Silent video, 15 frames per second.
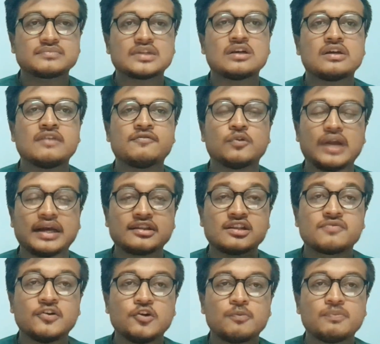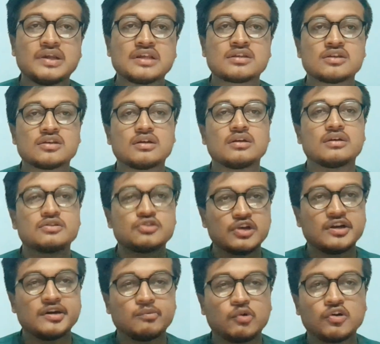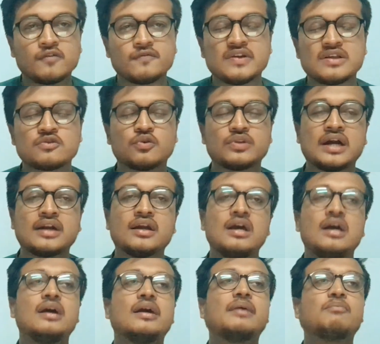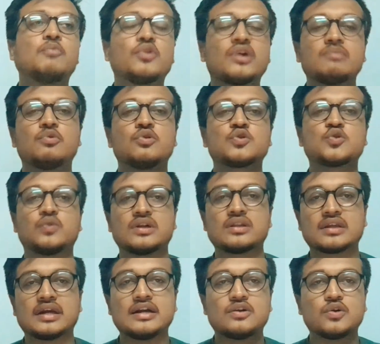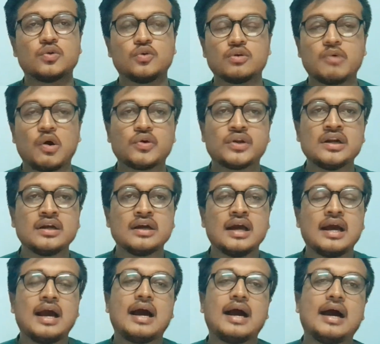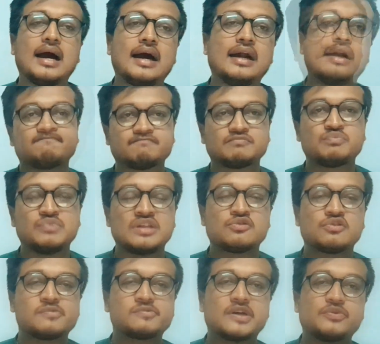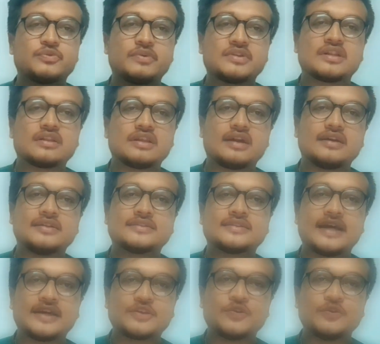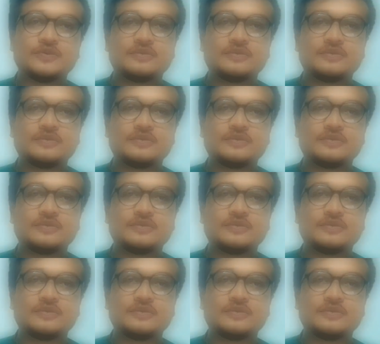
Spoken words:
If you like this video, please share it among your friends so that more and more students get to know about it. And please subscribe to my channel. Thank you.